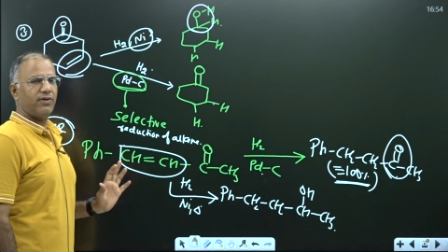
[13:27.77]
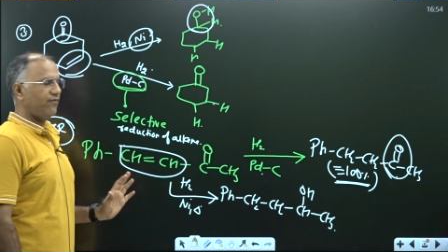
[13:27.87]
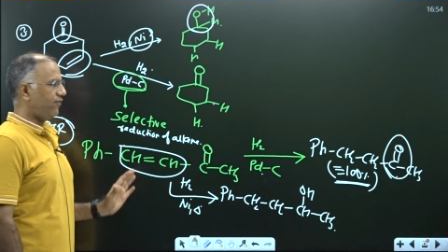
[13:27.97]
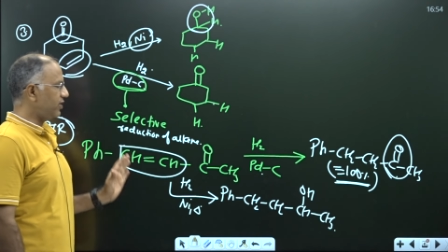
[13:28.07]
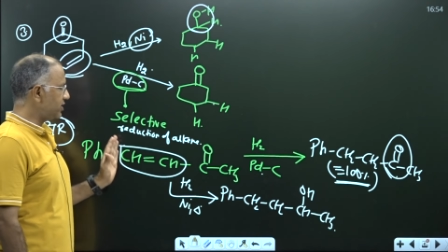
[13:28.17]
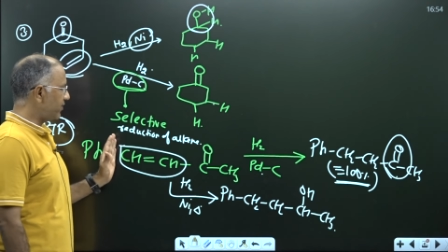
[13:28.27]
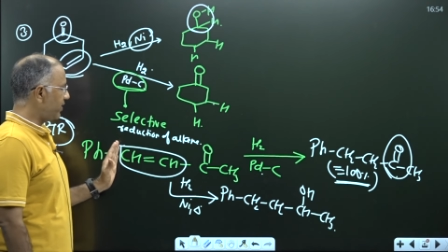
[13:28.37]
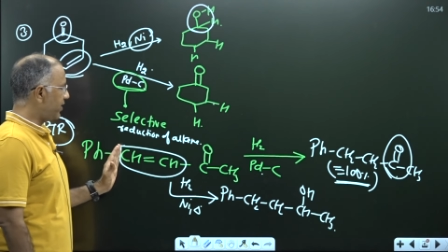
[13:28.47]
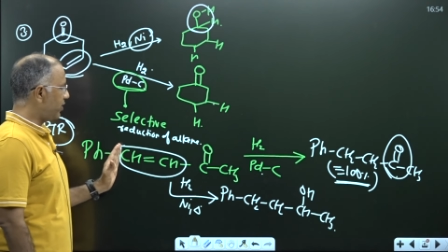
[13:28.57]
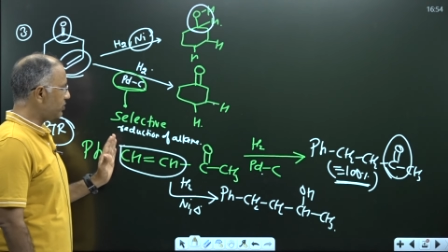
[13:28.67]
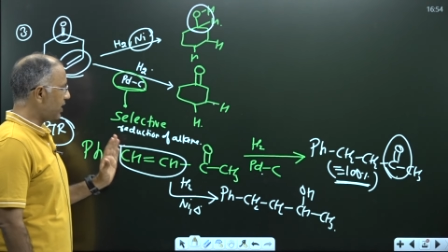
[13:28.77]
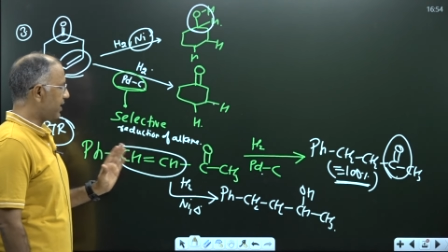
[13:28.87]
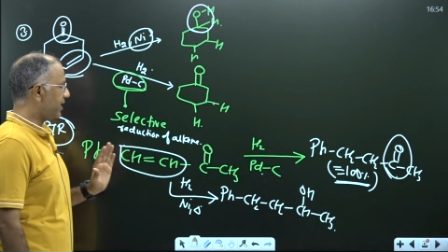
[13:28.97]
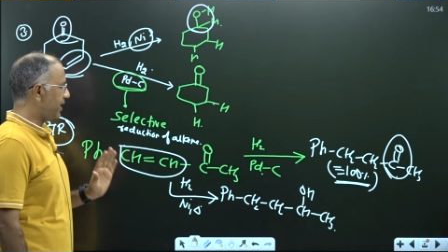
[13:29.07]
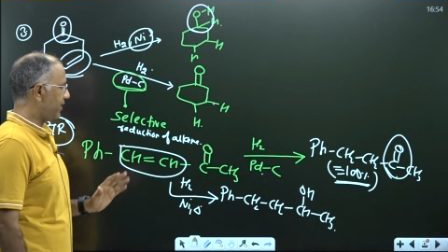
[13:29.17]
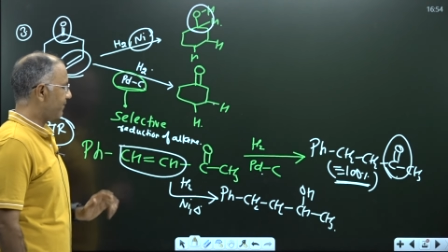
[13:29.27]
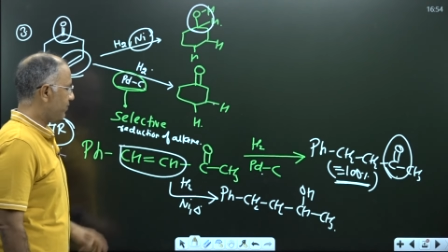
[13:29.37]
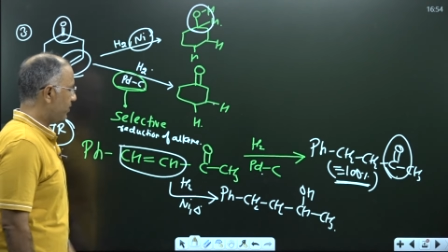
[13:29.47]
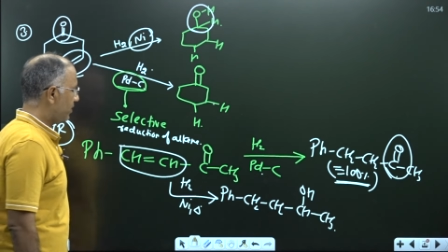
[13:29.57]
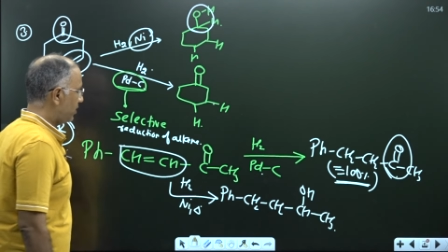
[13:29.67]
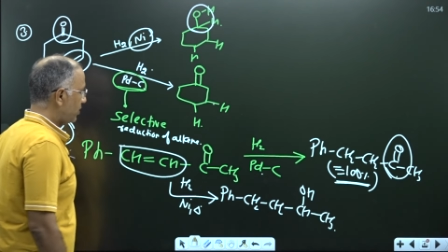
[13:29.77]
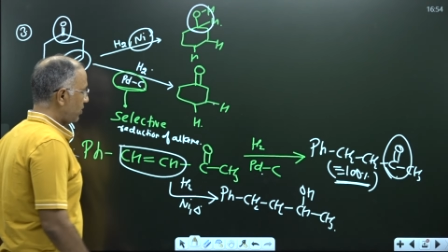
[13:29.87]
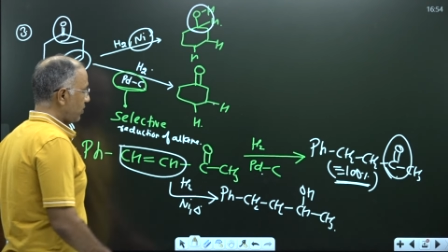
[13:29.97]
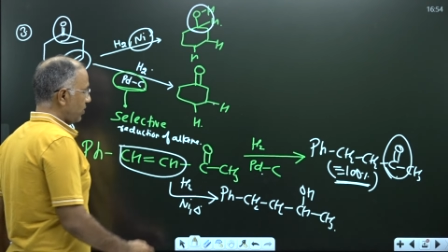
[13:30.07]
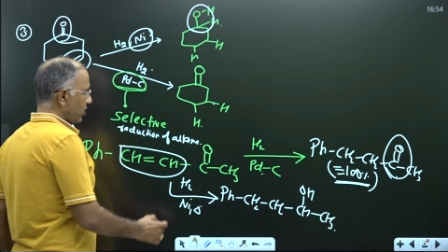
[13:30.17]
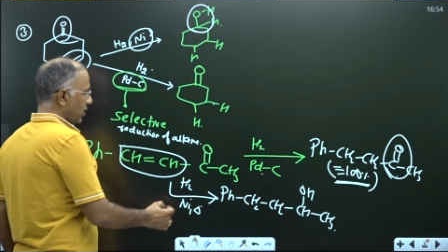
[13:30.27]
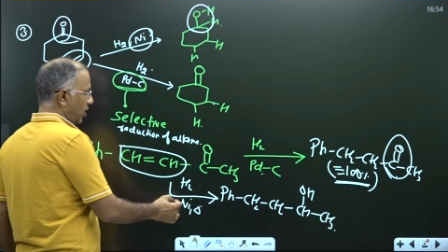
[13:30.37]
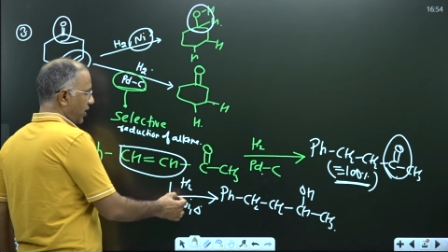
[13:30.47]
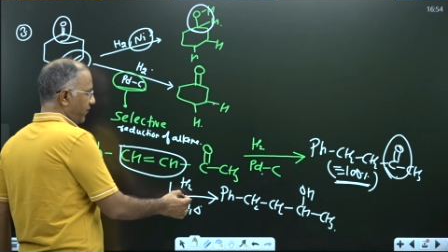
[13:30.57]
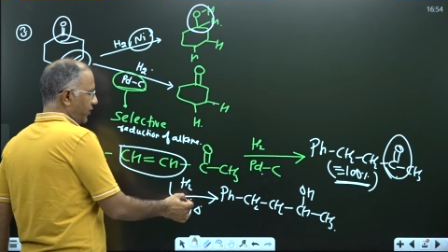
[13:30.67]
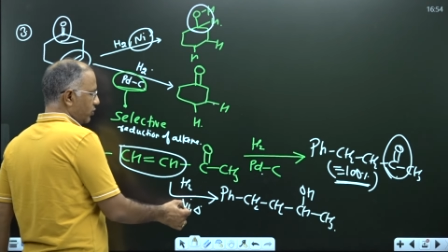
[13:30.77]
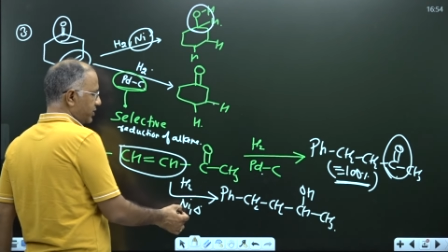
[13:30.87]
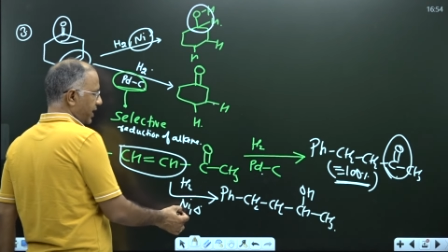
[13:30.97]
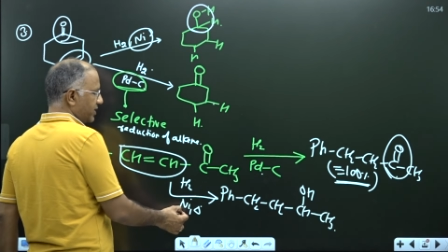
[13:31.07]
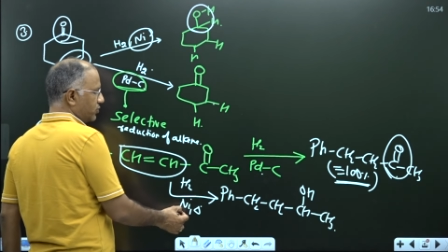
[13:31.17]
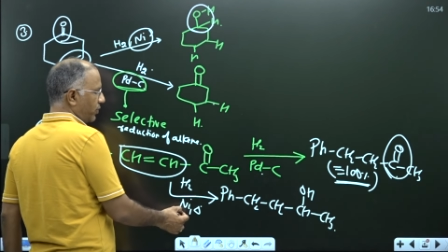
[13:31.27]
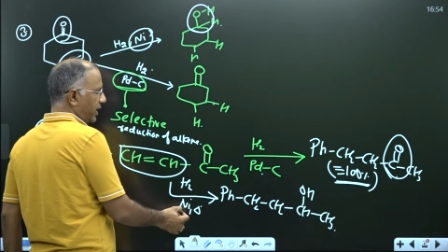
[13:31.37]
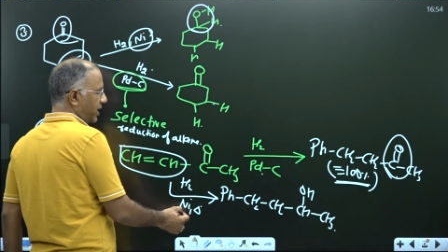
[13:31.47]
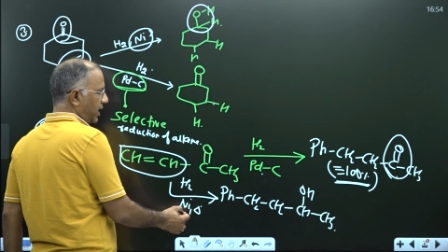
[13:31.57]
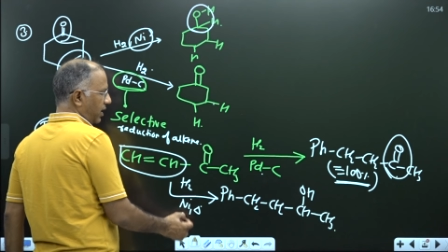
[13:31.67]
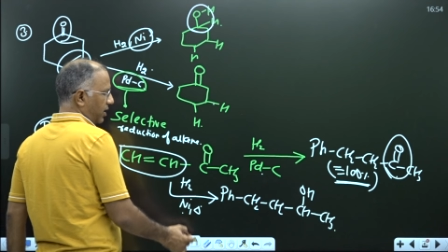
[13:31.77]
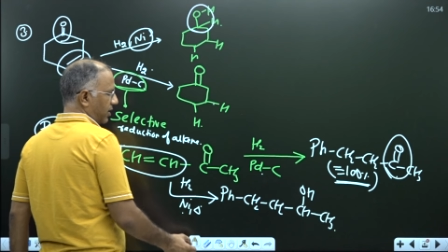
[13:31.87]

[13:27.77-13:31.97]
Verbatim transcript: First, it will reduce alkene. Now, if we use H2 nickel,